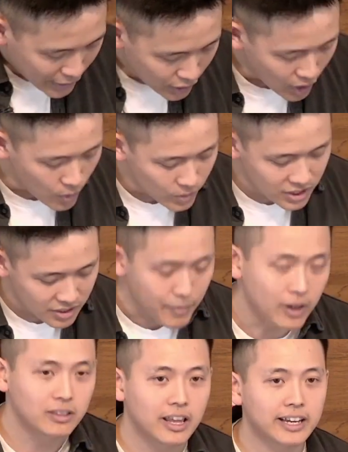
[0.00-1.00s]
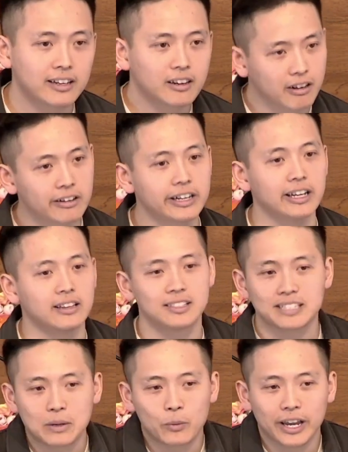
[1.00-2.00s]
clothes smelled like curry. The
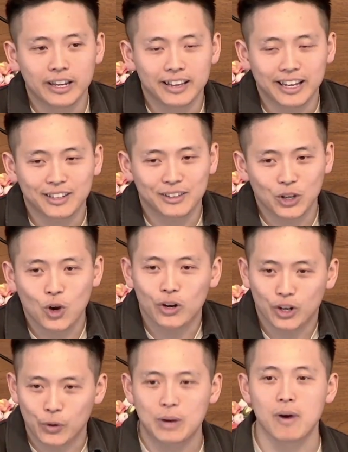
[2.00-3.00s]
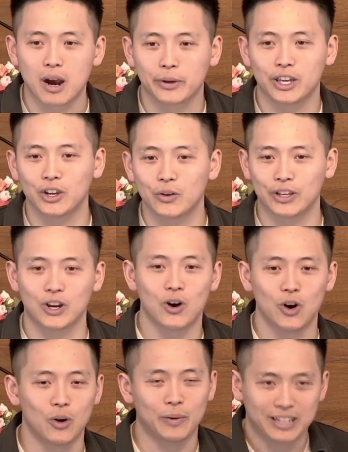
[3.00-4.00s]
same way like you go to Korean barbecue and you go
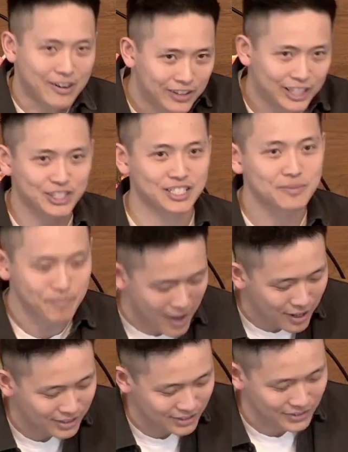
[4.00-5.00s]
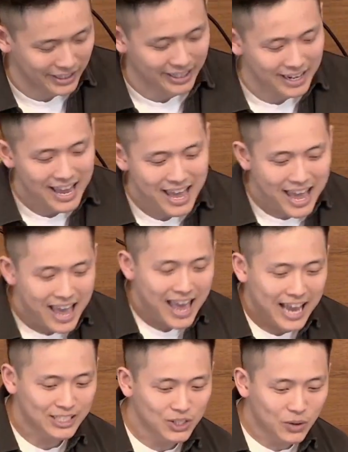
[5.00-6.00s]
home and everything just smells, right?
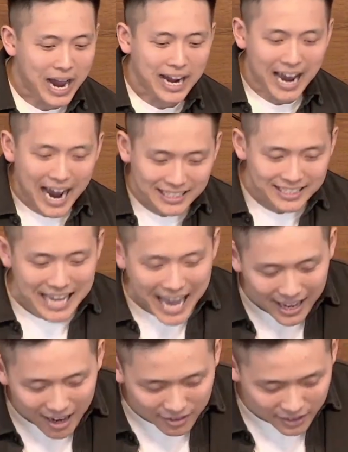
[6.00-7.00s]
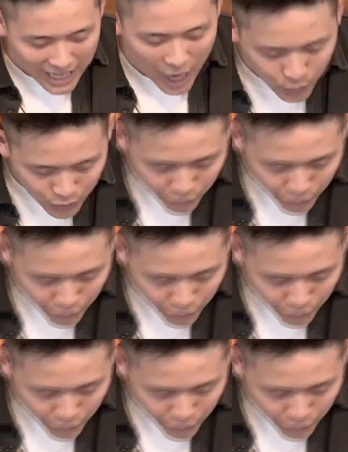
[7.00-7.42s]
And so I sat on the couch